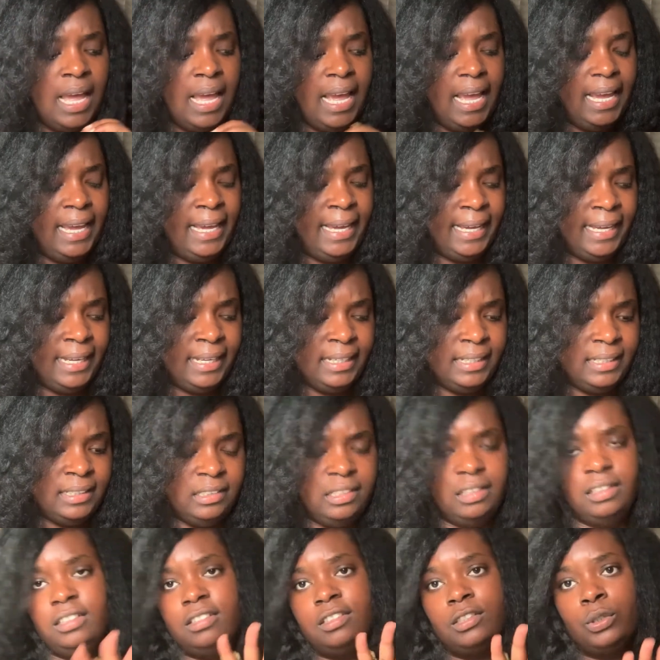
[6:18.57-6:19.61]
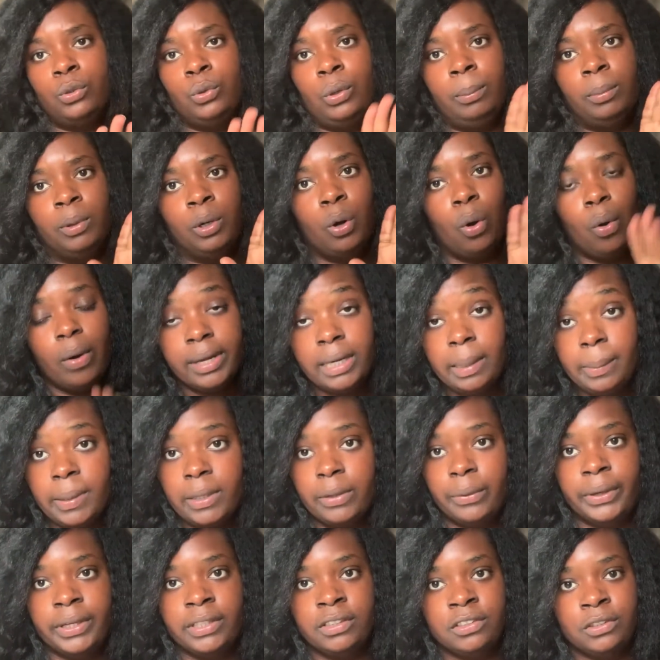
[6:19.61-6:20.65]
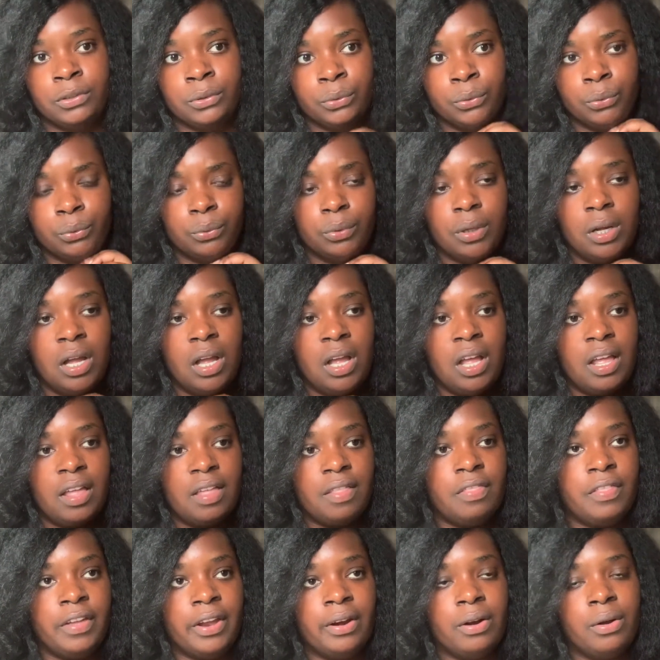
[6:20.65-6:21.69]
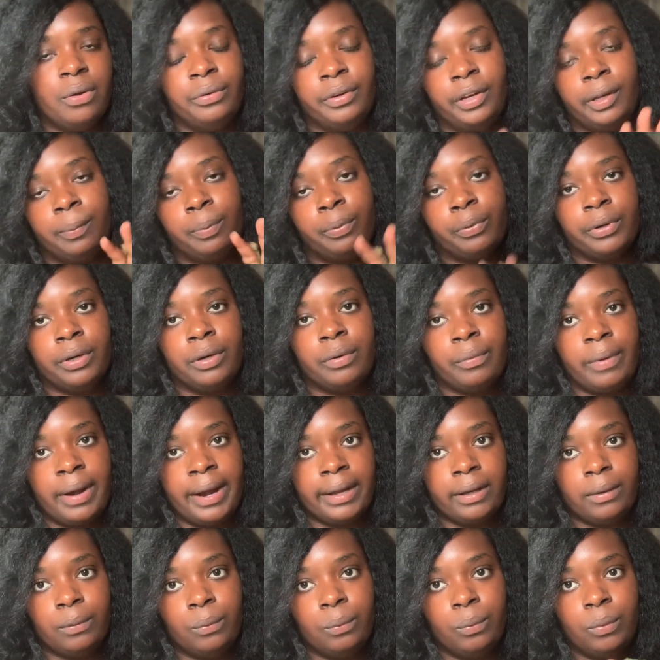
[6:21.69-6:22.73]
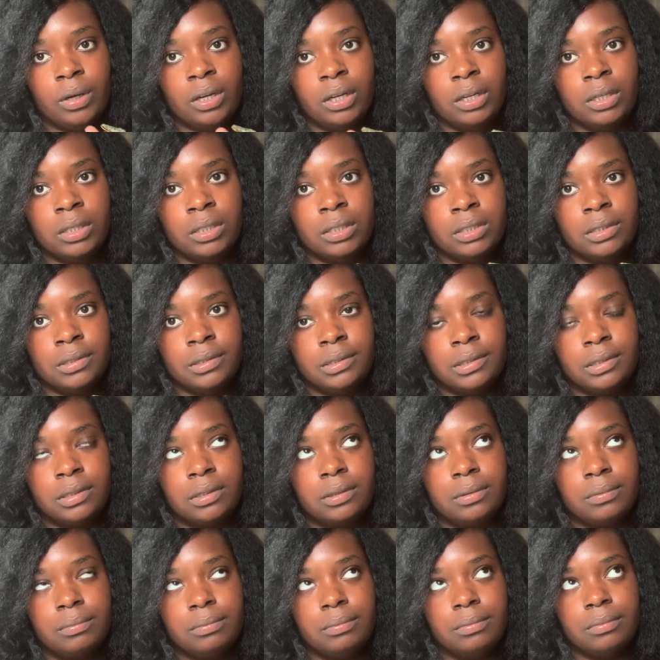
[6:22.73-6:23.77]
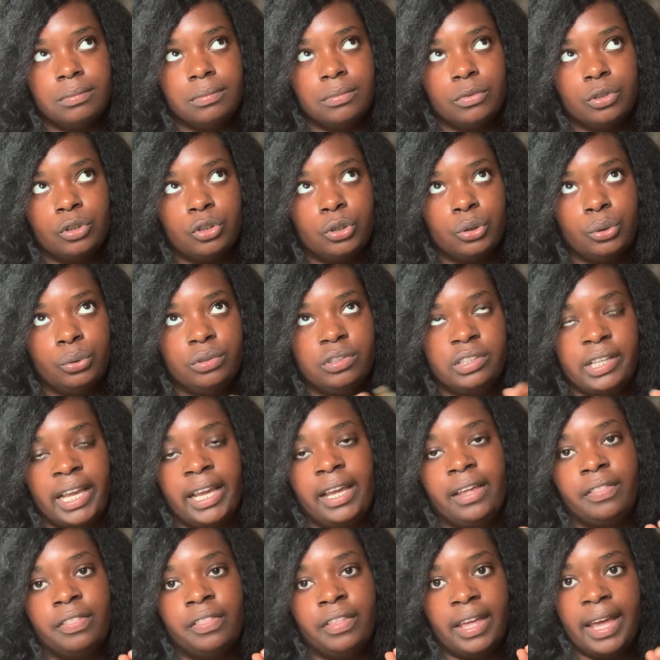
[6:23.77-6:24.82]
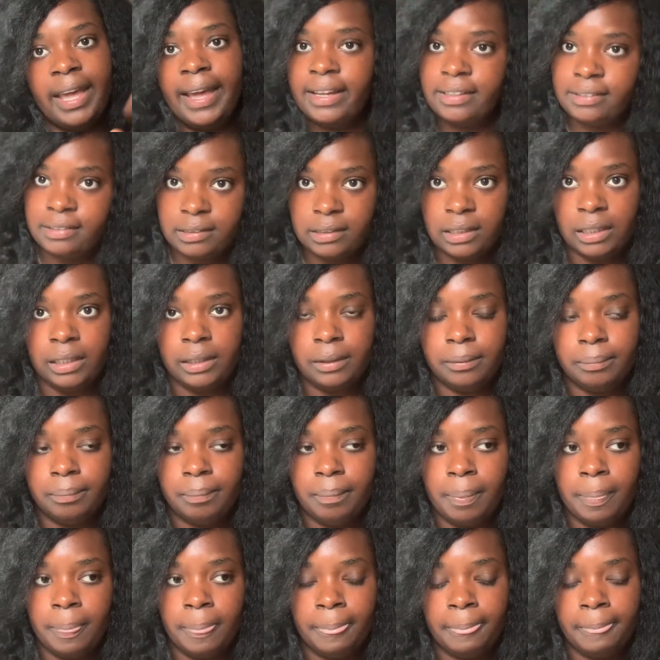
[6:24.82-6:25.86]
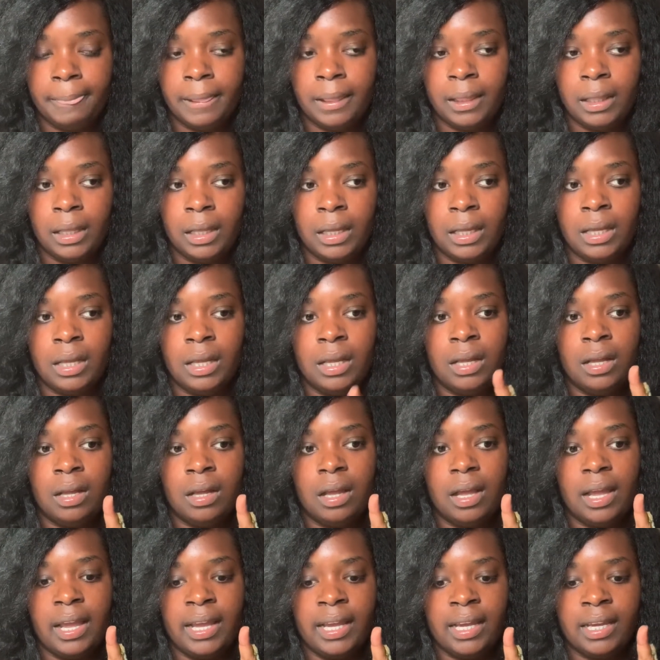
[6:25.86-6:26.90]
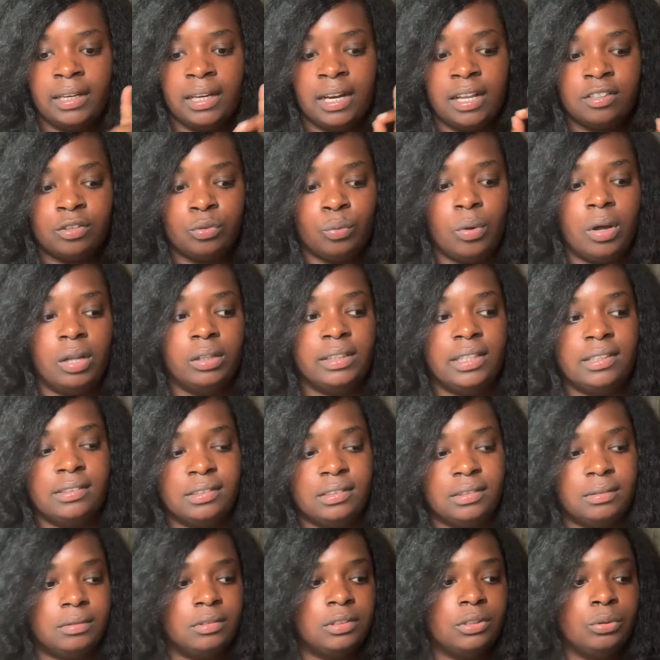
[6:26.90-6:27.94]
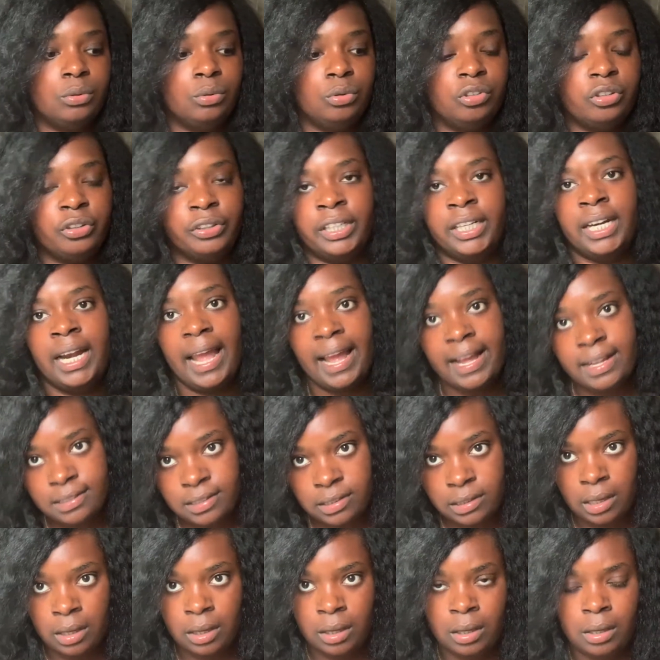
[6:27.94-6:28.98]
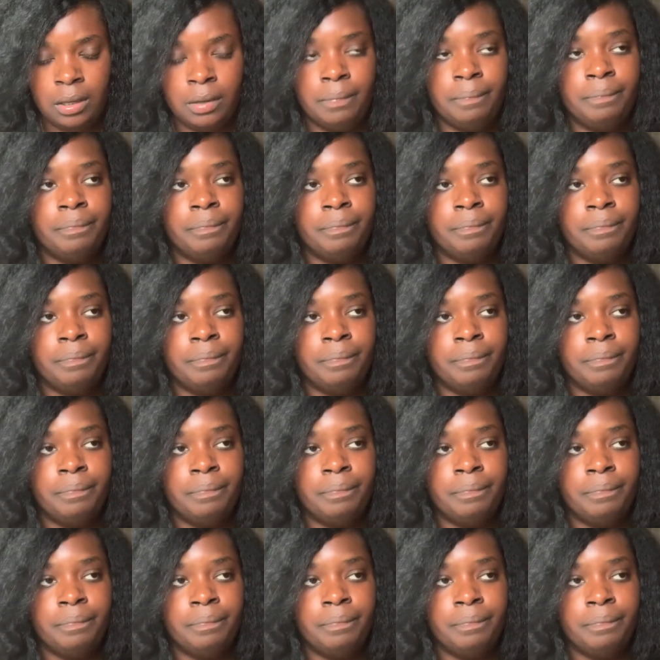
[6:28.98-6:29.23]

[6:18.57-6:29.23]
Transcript: And the school I'm going to be going to, their only prereq was to take the HESI, and as well as to turn in an essay.